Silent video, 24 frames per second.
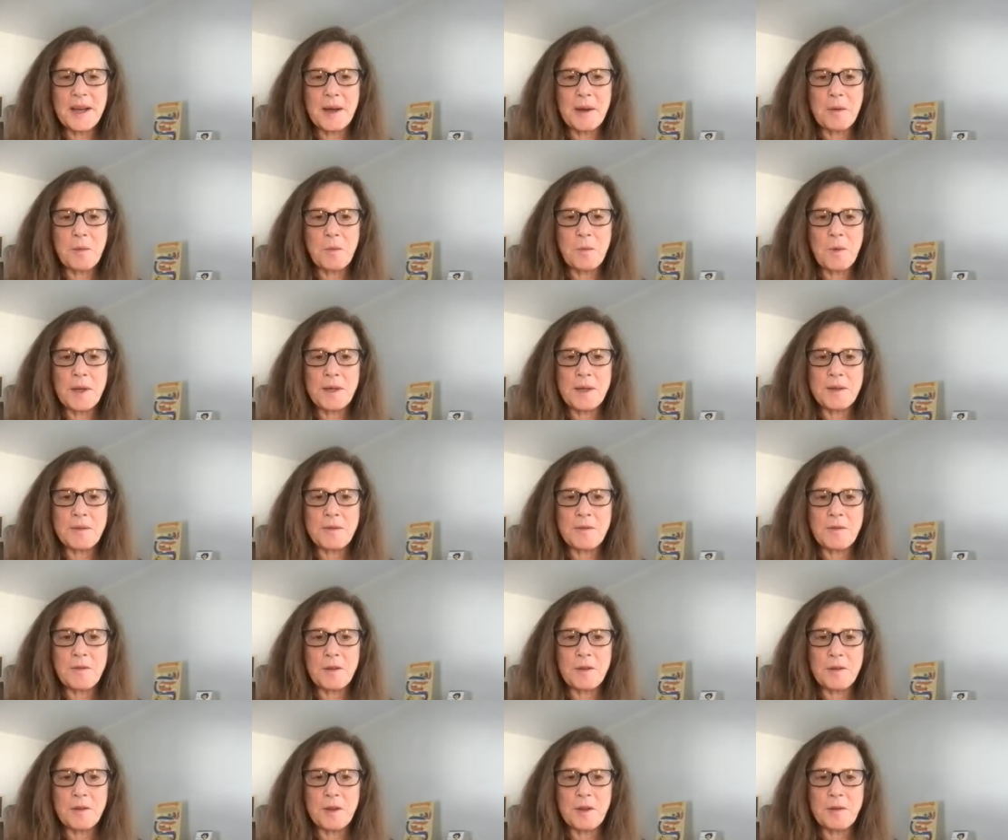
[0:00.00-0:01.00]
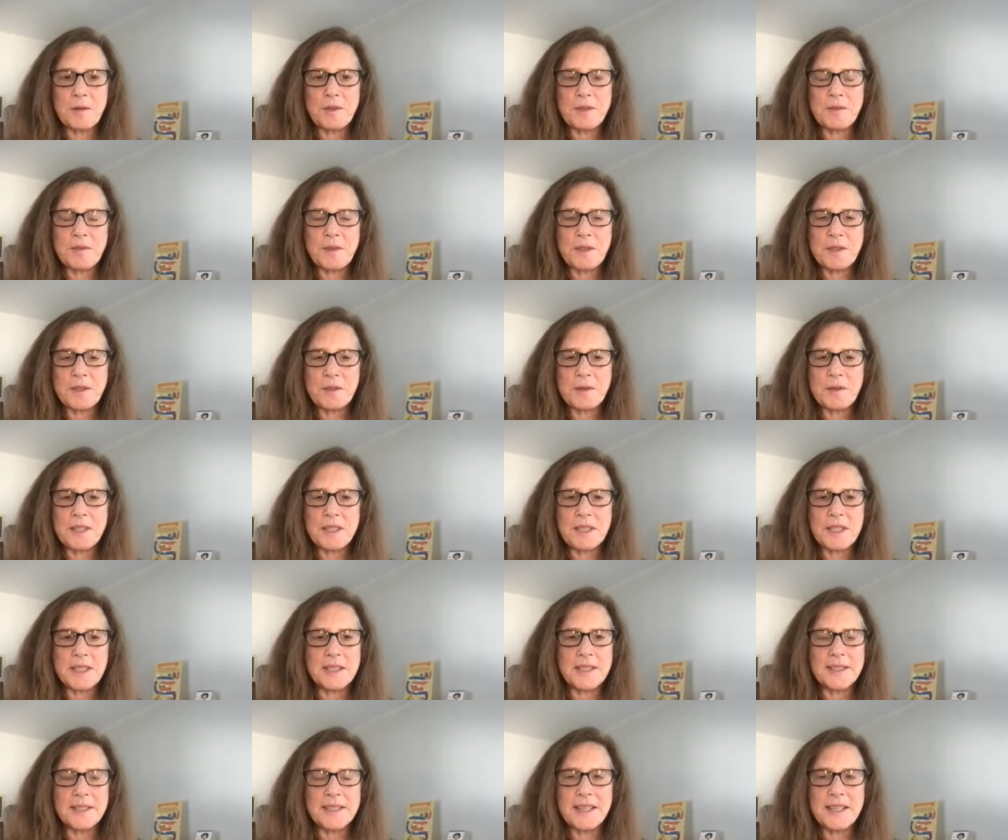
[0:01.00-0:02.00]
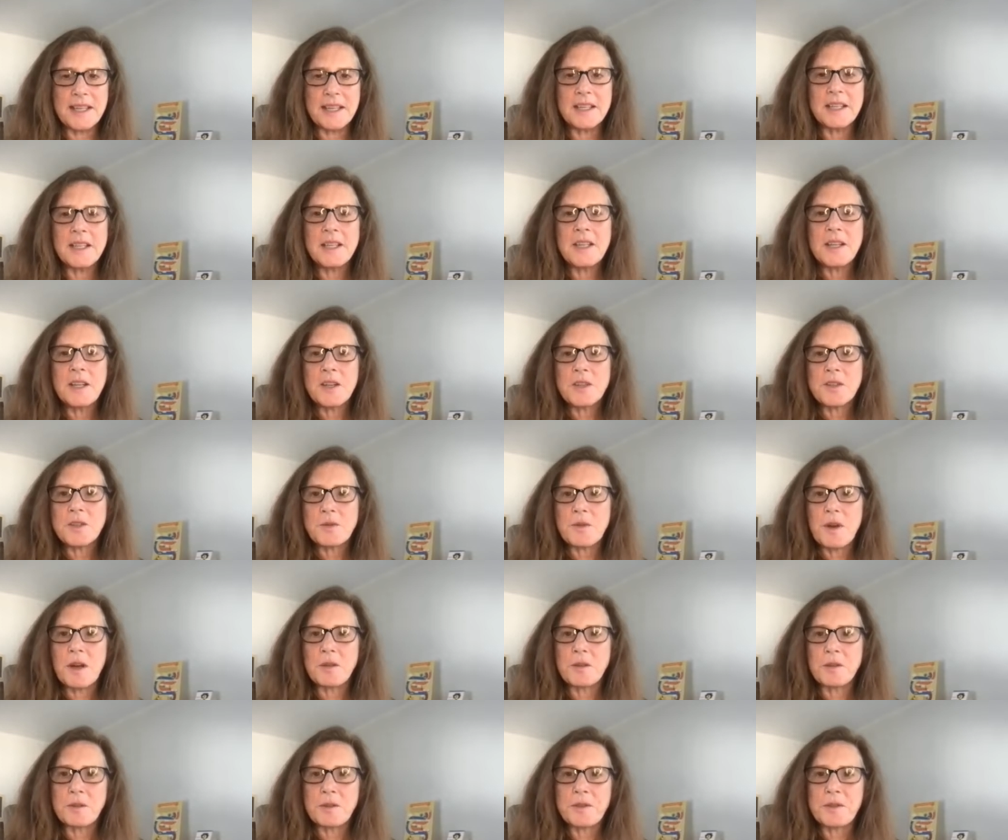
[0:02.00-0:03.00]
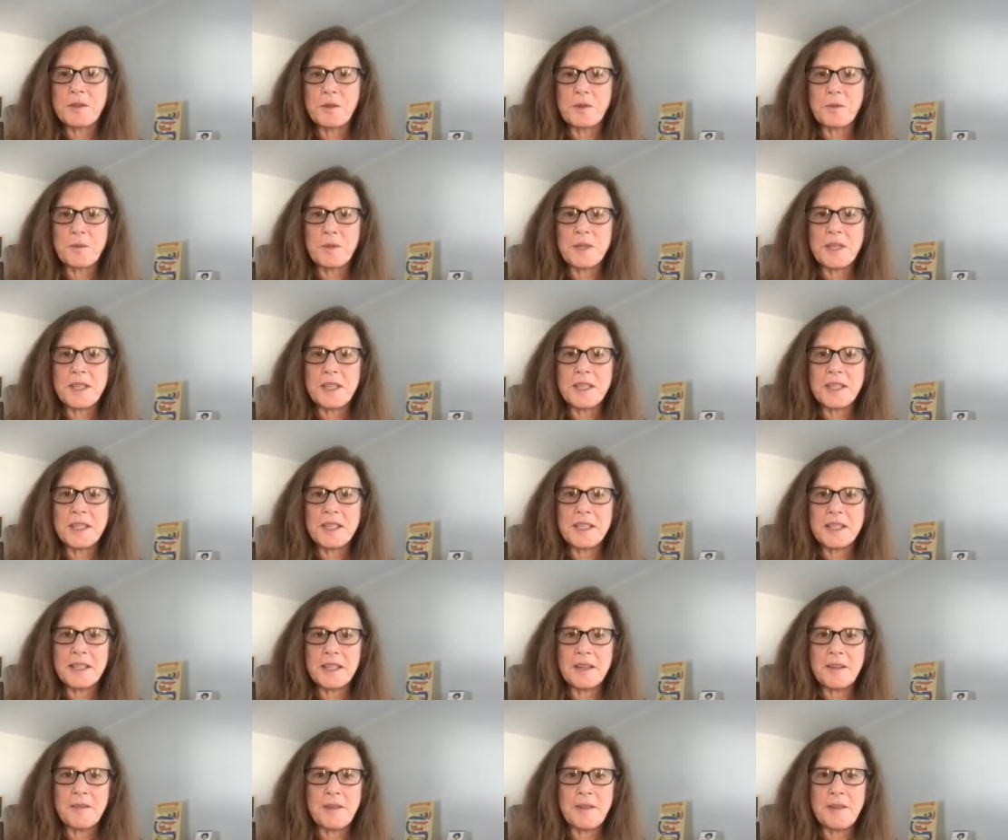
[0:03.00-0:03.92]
when for those of us who had kids that struggled to read,